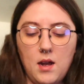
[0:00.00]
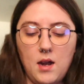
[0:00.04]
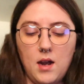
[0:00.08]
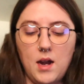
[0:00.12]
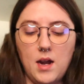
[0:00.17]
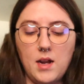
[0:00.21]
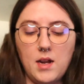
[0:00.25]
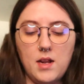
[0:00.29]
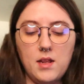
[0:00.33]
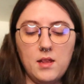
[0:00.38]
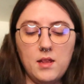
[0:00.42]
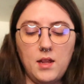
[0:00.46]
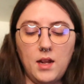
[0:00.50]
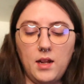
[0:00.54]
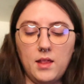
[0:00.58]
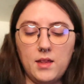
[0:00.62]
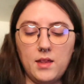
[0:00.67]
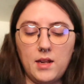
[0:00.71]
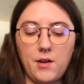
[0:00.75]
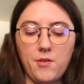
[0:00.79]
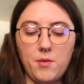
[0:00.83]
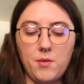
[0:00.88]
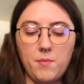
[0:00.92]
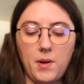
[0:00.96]
I didn't think
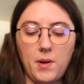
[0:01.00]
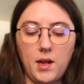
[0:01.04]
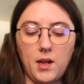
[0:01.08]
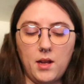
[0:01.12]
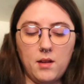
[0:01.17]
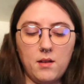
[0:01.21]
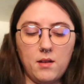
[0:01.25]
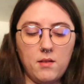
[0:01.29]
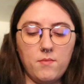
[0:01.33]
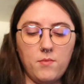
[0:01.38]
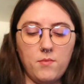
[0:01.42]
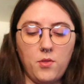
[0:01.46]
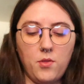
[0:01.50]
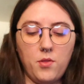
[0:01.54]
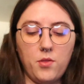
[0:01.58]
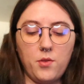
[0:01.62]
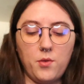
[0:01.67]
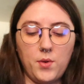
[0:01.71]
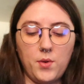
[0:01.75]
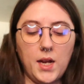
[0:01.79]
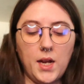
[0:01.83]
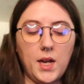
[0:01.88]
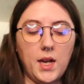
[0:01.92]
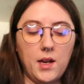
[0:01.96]
that I would make
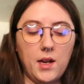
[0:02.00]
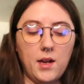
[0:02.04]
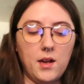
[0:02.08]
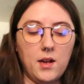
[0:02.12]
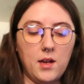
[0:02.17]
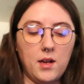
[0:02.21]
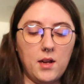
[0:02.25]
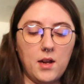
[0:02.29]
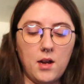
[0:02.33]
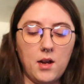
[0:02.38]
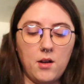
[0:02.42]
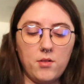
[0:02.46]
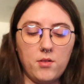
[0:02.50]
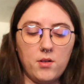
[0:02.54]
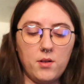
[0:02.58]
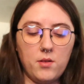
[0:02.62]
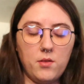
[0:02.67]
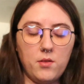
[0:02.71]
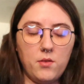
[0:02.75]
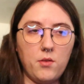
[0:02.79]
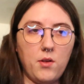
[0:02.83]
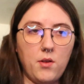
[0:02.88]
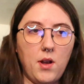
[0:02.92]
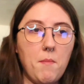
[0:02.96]
3 in an hour,
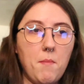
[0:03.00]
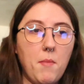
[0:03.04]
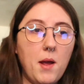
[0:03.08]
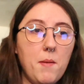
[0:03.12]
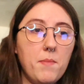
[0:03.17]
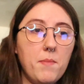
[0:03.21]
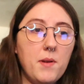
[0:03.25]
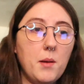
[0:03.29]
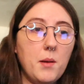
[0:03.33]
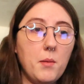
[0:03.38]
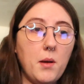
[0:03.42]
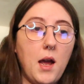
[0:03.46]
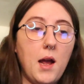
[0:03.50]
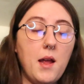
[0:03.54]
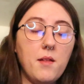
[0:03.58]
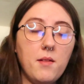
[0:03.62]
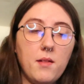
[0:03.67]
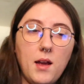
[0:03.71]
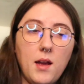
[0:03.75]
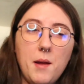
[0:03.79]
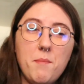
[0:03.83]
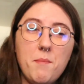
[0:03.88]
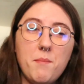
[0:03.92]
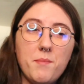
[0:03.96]
so I might
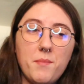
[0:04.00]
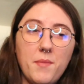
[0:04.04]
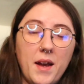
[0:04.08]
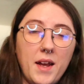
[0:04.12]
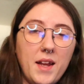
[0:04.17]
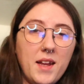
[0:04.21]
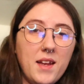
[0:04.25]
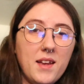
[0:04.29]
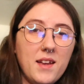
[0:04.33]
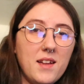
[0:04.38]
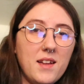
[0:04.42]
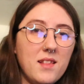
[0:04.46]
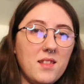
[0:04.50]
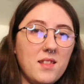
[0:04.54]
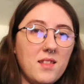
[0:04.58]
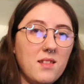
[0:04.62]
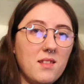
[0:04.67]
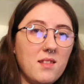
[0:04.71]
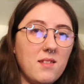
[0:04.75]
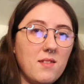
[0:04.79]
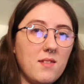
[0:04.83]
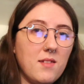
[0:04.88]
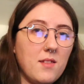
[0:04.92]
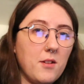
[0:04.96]
hit
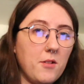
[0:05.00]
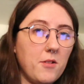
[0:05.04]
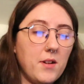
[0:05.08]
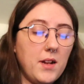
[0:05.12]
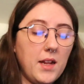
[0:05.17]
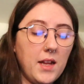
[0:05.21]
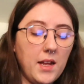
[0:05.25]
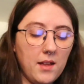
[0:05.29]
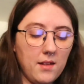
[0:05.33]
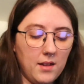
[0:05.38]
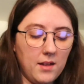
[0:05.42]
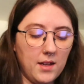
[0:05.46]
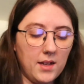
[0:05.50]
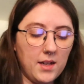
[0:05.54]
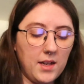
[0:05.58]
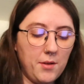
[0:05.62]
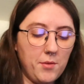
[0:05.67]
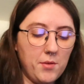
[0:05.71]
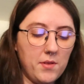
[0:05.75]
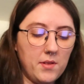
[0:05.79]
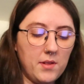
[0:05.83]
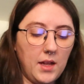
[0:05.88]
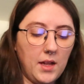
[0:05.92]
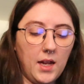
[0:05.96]
30 like I
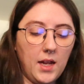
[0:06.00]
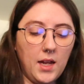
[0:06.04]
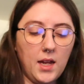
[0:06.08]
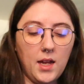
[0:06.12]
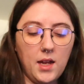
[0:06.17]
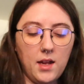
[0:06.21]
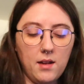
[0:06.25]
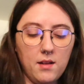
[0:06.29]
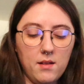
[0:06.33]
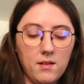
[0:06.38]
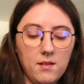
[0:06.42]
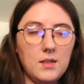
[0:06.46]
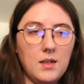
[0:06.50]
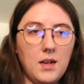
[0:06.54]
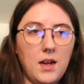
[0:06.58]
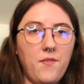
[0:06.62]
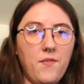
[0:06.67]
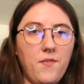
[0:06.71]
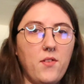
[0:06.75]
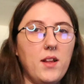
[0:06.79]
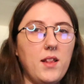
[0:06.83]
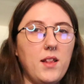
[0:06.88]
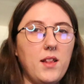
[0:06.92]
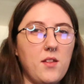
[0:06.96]
was thinking. I
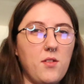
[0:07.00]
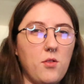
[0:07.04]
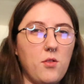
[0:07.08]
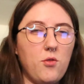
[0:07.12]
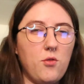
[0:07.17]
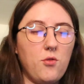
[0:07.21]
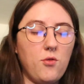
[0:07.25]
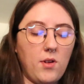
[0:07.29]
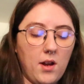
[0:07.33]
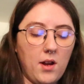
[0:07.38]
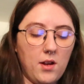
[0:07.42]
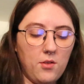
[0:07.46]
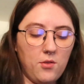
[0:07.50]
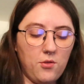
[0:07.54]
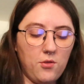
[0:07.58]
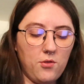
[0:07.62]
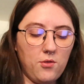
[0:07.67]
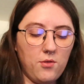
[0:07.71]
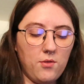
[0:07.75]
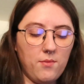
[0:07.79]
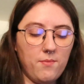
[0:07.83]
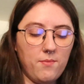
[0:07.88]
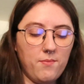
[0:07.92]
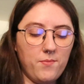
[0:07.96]
feel like that's a
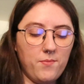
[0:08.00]
stretch.